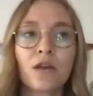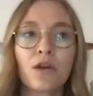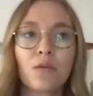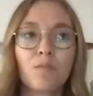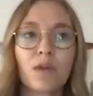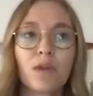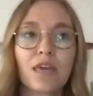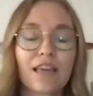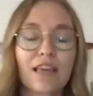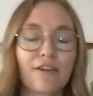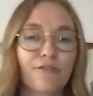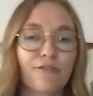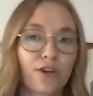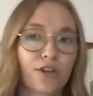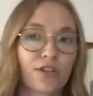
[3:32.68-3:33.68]
being that
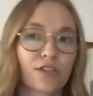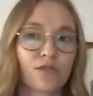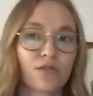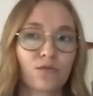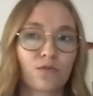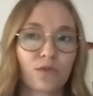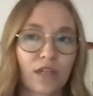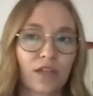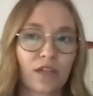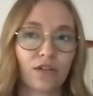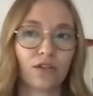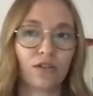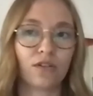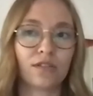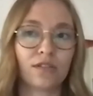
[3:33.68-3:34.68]
first
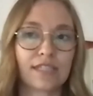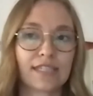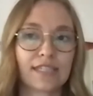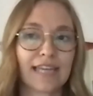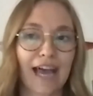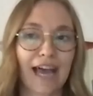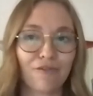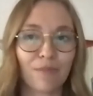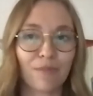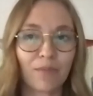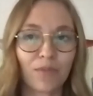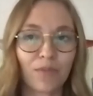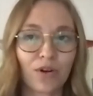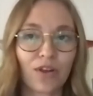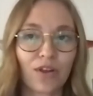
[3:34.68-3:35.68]
real staff
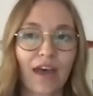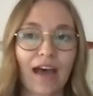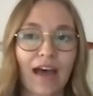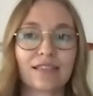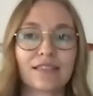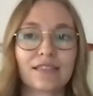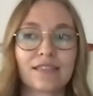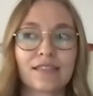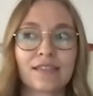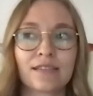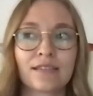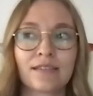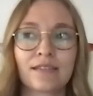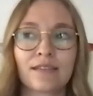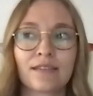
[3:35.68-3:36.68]
member that's
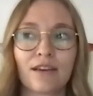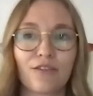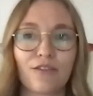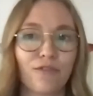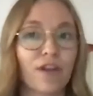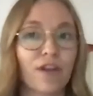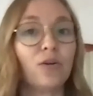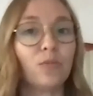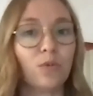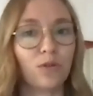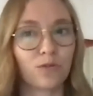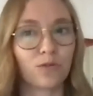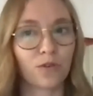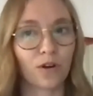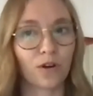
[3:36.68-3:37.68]
available
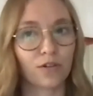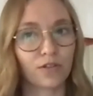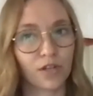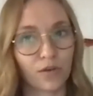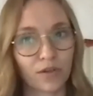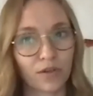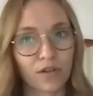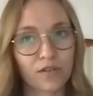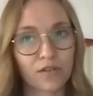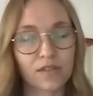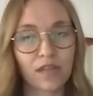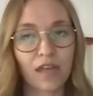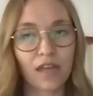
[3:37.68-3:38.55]
for our donors.